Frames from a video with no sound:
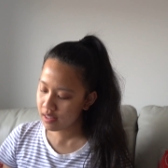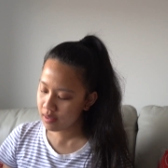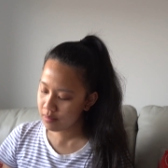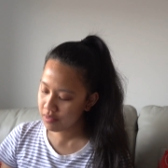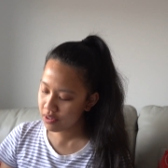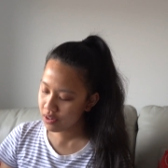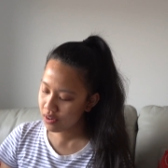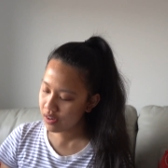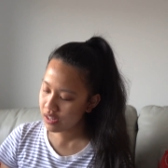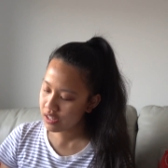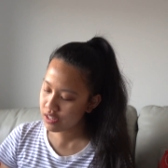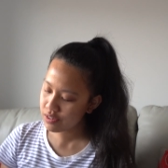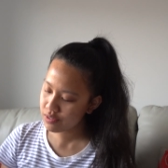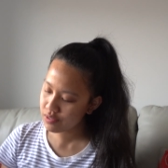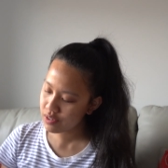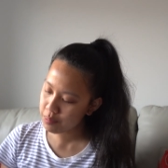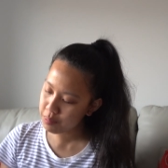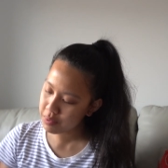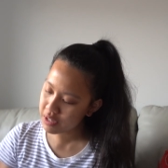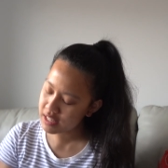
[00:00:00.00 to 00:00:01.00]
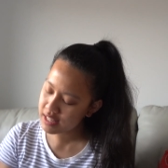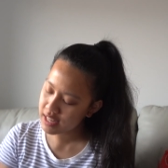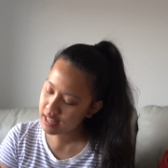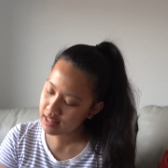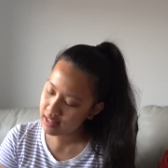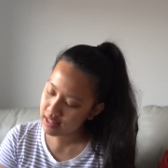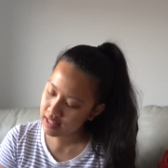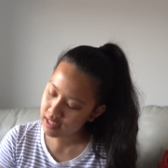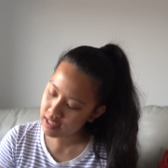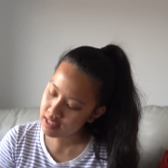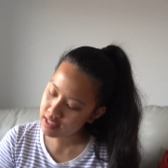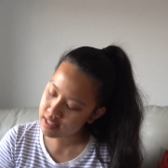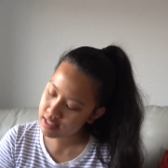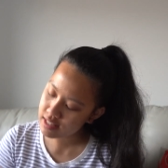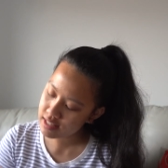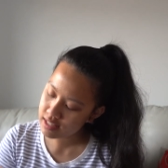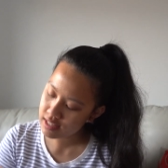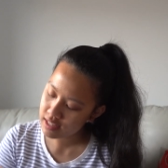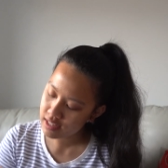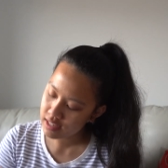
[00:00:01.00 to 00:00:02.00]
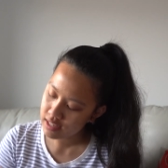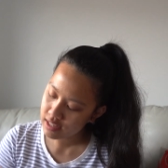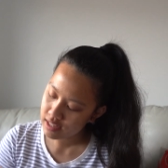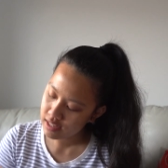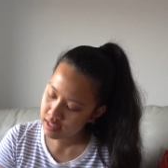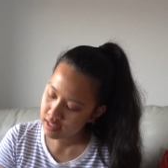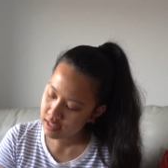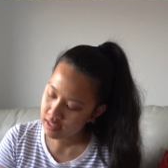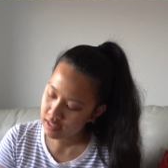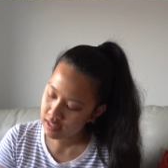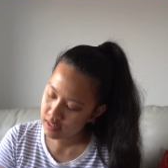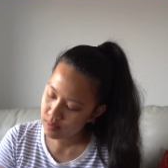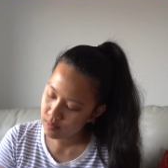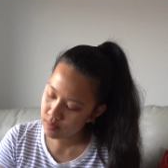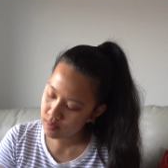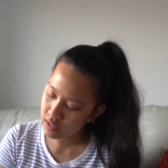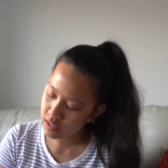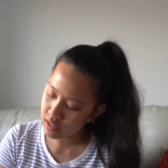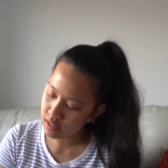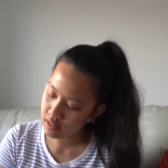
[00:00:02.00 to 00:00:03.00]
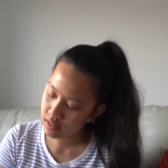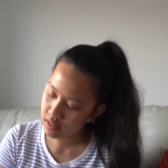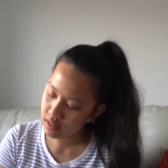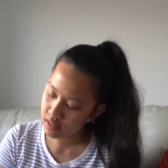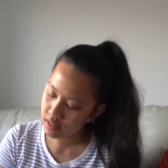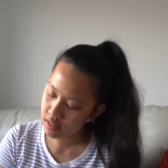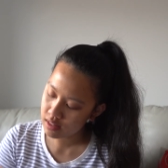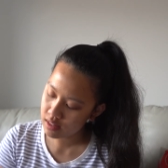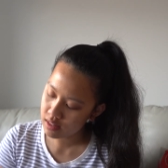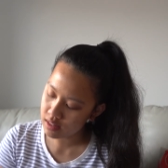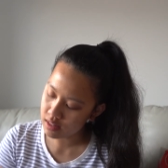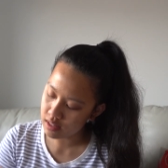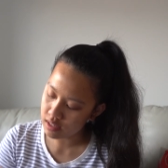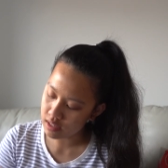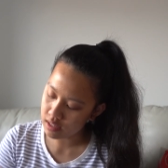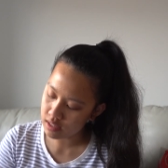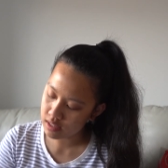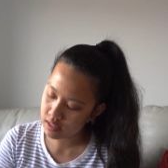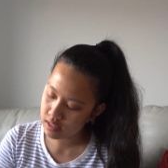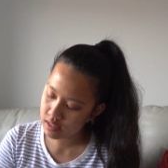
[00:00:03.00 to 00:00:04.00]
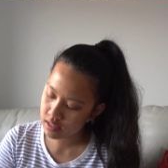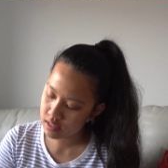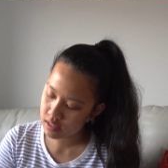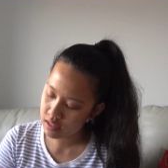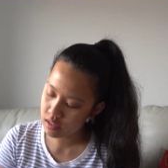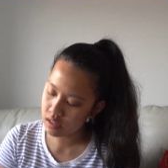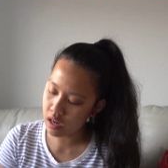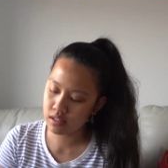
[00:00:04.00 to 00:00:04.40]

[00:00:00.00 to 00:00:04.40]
am going to represent this with this.